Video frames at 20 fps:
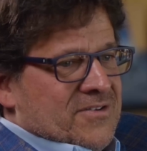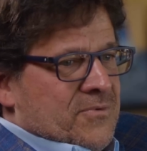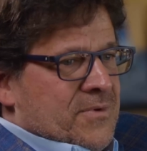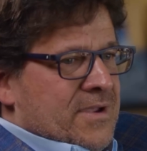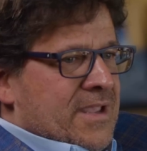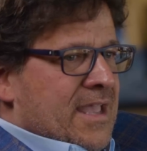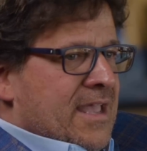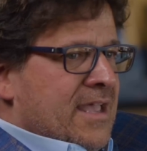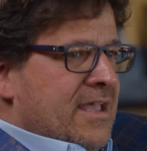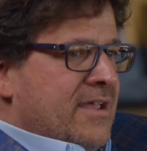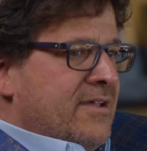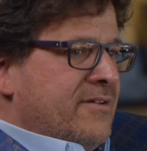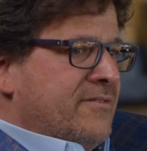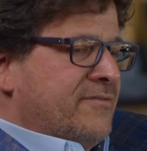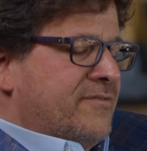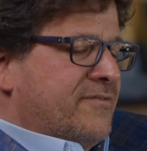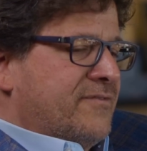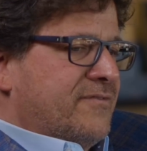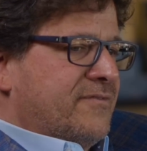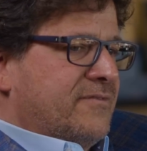
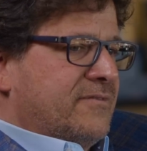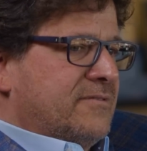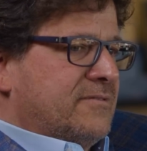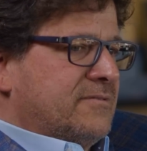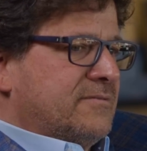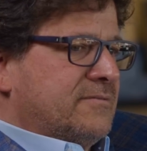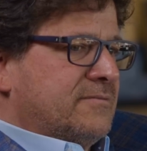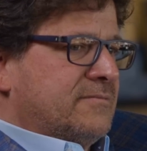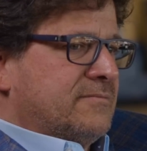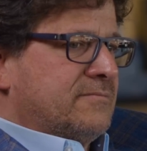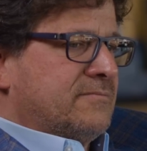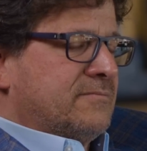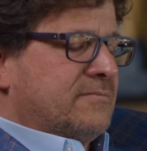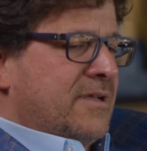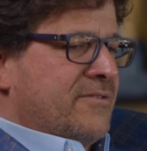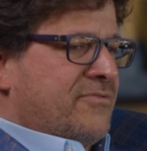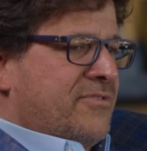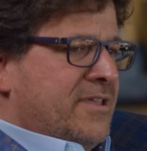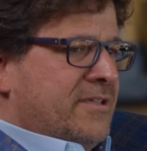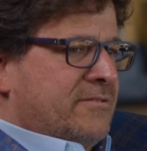
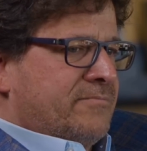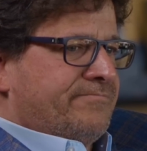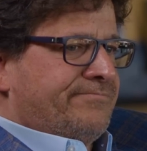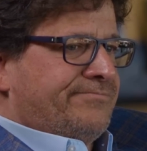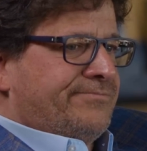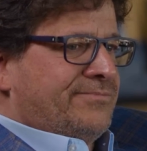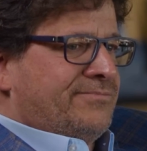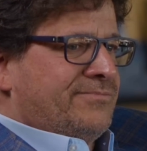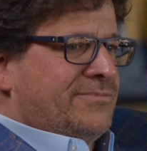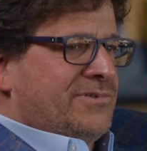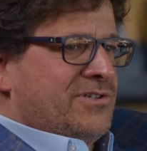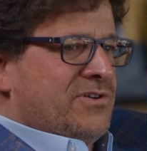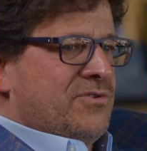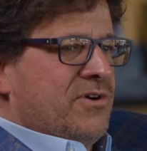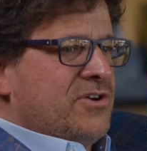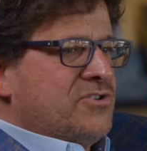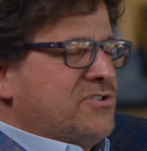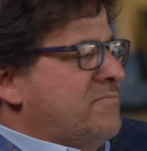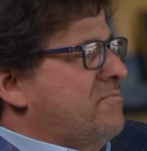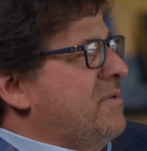I think,
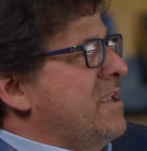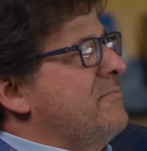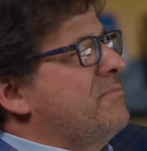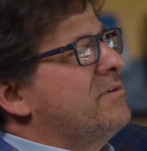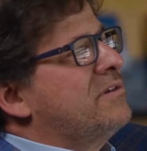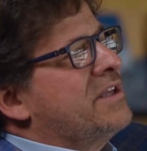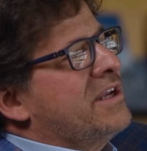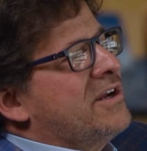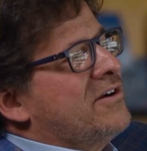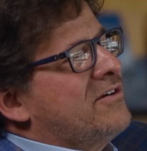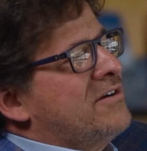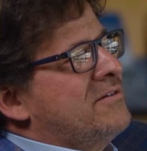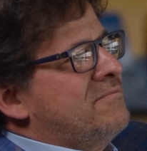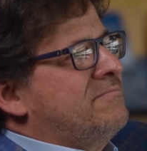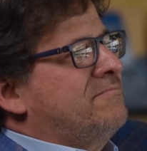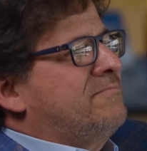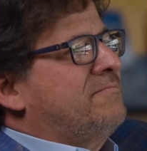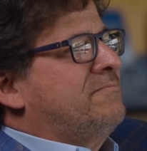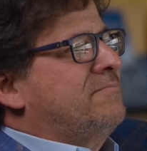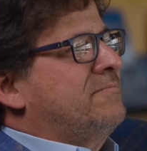200 people here
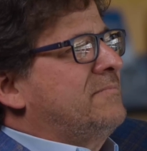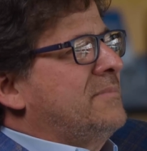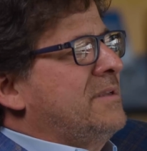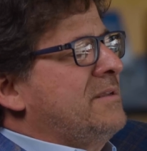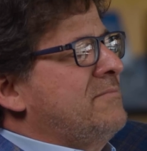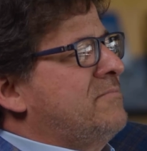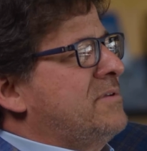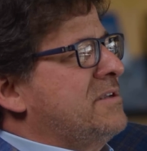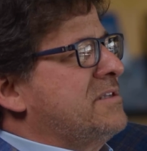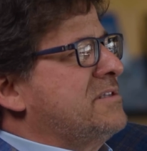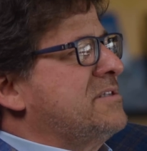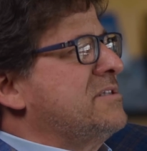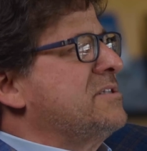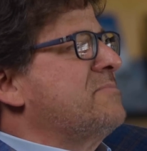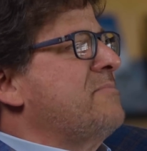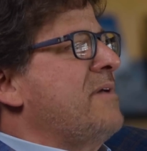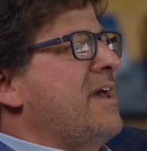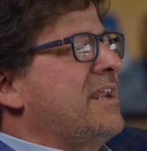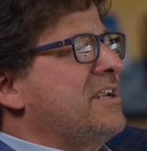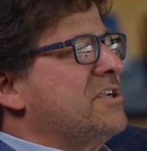in
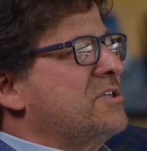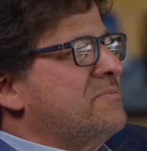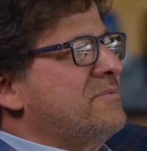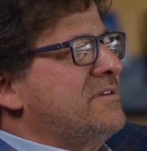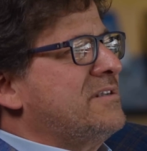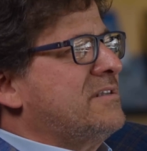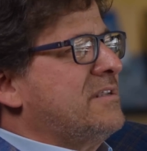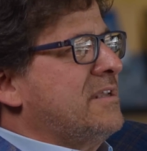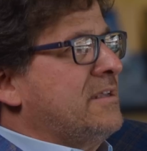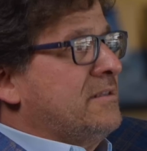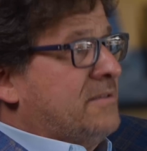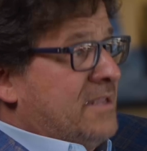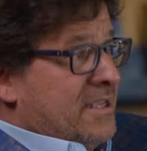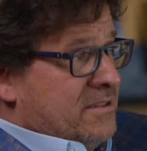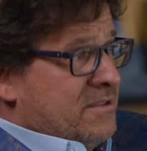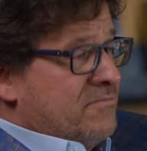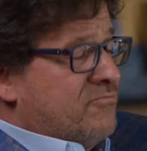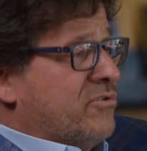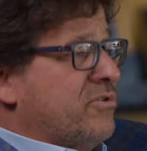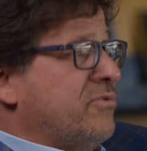business management
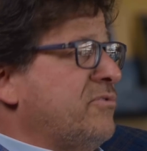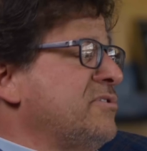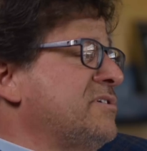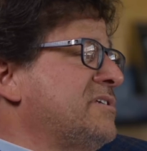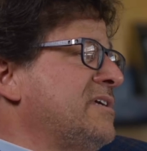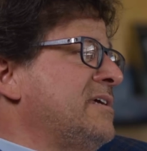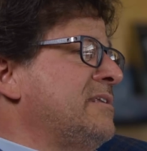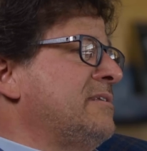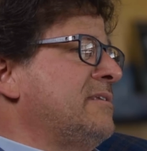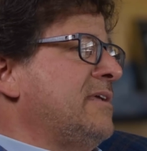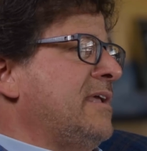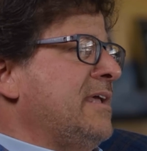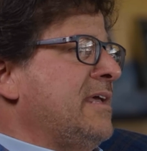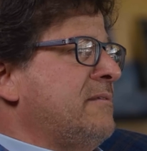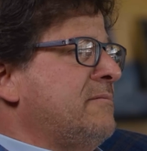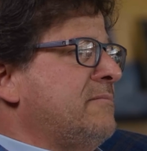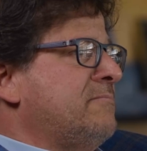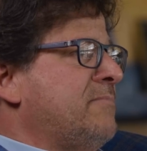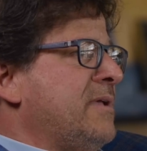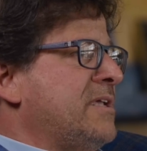at the Brewers
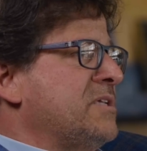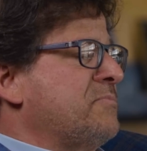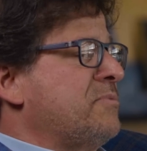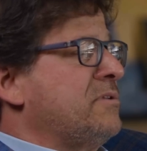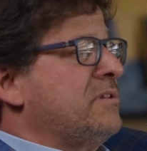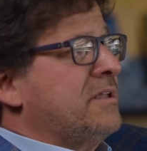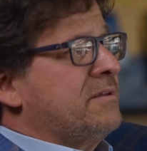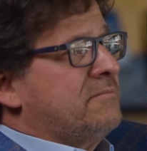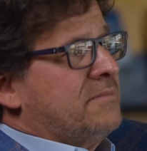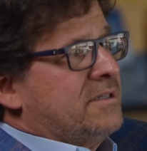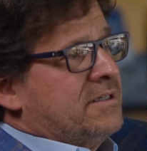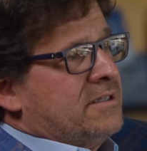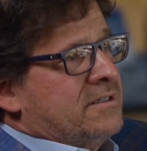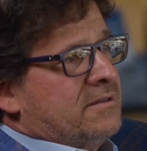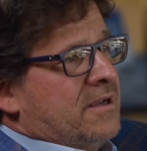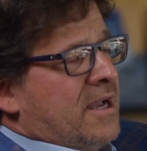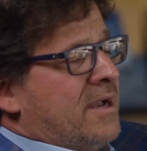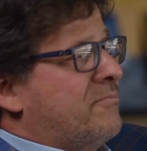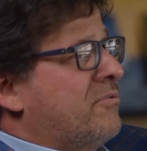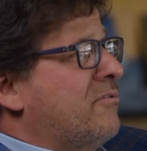and baseball
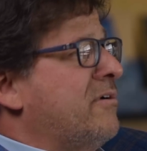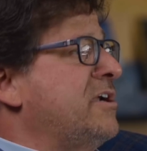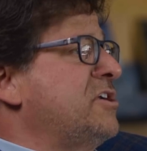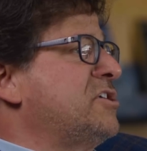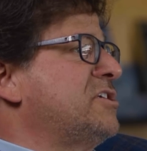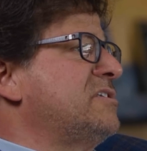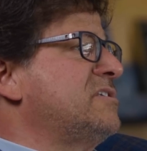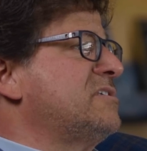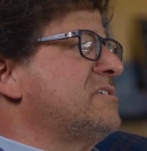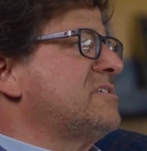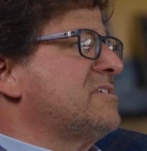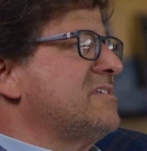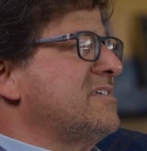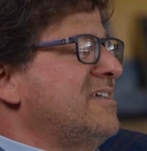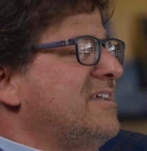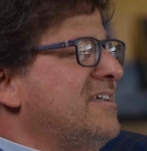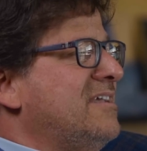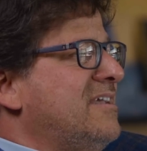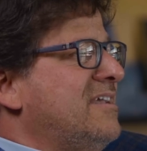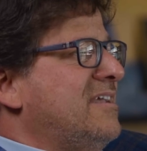operations,
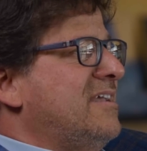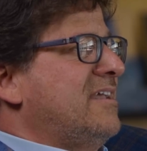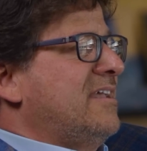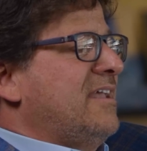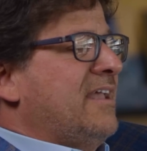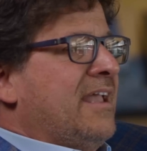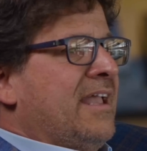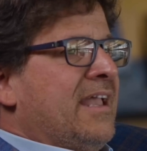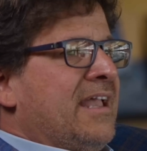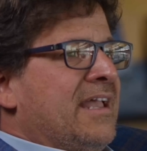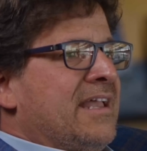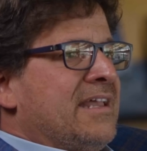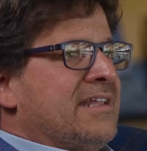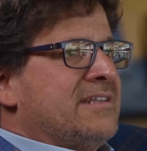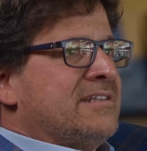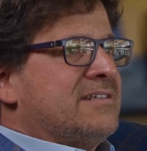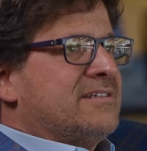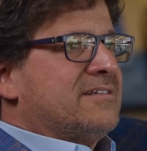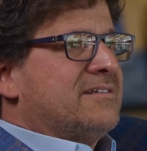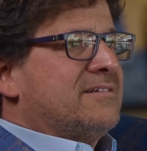
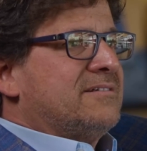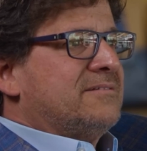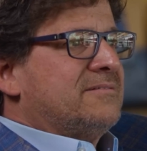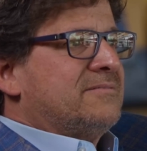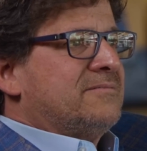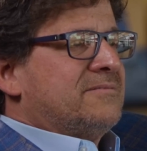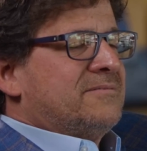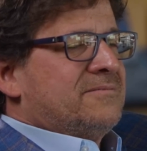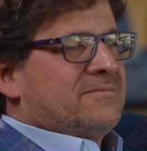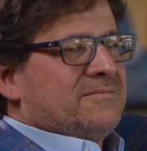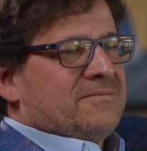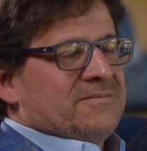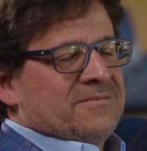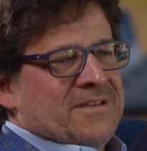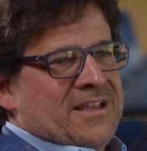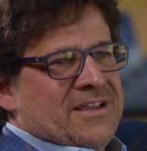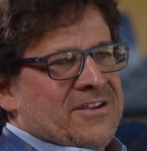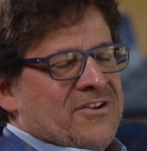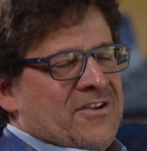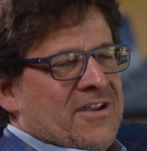and
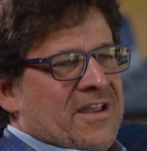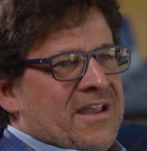you